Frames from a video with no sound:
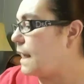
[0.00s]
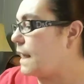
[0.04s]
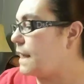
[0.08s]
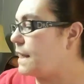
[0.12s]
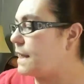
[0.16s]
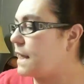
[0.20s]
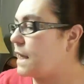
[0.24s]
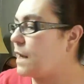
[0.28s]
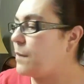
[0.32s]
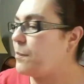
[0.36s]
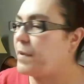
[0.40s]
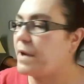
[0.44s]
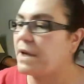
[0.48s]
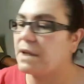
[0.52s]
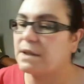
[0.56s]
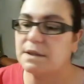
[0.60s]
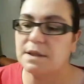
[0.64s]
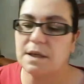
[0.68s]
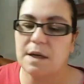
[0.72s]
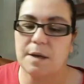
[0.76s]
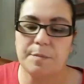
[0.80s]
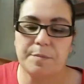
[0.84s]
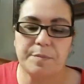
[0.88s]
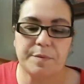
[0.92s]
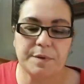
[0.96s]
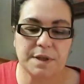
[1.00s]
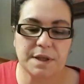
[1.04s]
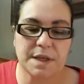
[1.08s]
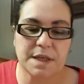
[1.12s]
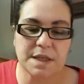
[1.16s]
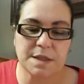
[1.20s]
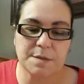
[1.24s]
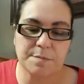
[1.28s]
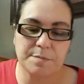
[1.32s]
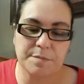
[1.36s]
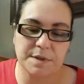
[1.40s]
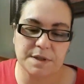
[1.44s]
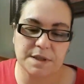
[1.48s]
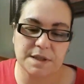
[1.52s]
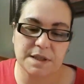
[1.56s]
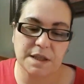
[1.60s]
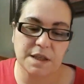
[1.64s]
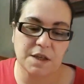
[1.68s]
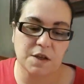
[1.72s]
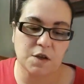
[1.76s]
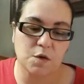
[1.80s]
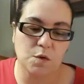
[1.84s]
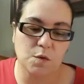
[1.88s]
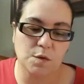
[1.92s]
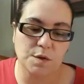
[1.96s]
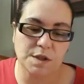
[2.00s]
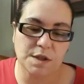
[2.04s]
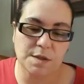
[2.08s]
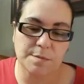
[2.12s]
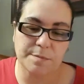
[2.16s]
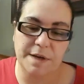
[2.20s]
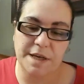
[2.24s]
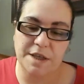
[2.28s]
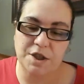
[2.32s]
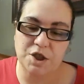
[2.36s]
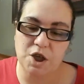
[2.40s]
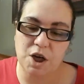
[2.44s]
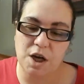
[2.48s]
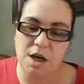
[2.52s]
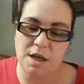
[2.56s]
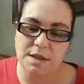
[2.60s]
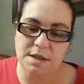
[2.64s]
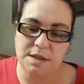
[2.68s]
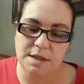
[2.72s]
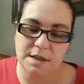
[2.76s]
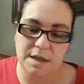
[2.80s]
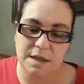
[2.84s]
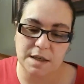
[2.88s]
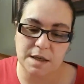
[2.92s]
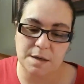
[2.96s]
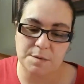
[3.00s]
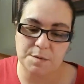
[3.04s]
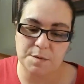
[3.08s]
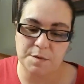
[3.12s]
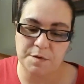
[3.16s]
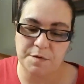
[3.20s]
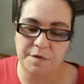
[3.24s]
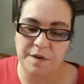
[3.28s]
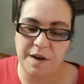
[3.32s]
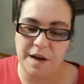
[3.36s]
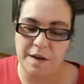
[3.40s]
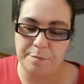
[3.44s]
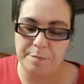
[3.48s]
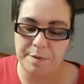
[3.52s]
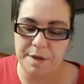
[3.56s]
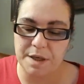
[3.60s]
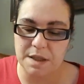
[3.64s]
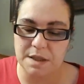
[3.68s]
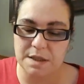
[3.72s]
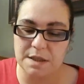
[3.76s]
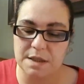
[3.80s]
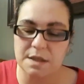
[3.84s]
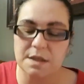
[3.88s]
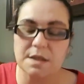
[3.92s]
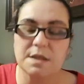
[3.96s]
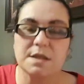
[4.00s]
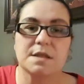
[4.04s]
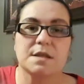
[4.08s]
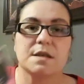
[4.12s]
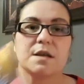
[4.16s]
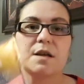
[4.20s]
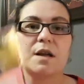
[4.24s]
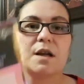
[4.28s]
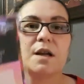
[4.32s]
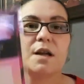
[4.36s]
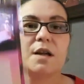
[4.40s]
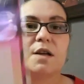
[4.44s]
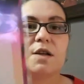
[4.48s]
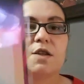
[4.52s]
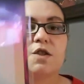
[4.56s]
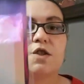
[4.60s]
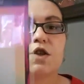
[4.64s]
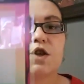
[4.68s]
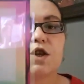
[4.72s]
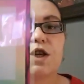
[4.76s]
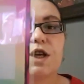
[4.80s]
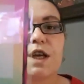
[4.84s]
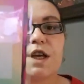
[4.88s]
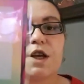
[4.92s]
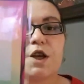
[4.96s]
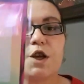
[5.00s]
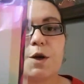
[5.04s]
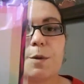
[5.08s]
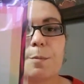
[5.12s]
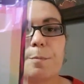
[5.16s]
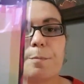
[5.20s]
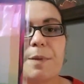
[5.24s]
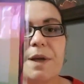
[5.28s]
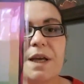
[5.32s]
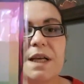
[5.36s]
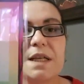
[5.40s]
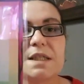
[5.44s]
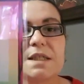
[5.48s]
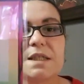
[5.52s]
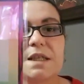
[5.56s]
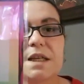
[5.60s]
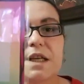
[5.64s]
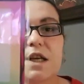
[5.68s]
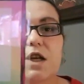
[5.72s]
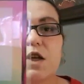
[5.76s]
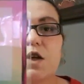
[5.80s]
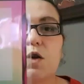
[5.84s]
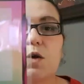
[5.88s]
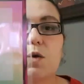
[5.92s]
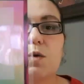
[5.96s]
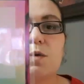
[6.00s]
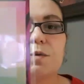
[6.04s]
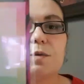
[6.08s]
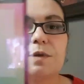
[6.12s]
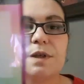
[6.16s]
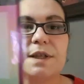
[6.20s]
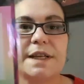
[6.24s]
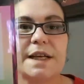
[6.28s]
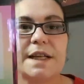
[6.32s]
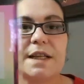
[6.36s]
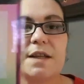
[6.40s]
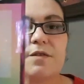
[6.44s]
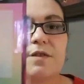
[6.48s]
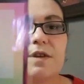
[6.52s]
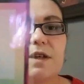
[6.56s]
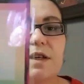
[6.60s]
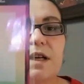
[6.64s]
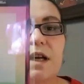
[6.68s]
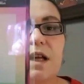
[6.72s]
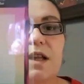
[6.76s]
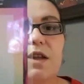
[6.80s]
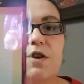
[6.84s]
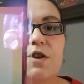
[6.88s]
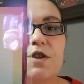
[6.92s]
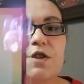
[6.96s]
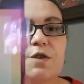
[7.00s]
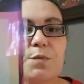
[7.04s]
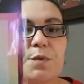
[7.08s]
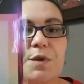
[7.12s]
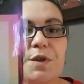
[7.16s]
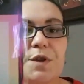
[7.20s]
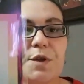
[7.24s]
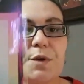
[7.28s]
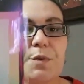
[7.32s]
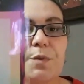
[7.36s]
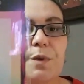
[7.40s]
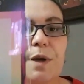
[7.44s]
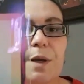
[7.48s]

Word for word: And then I picked up this sticky notes by Jot. It comes with five pieces. So you get your big sticky note. And I love the colors with the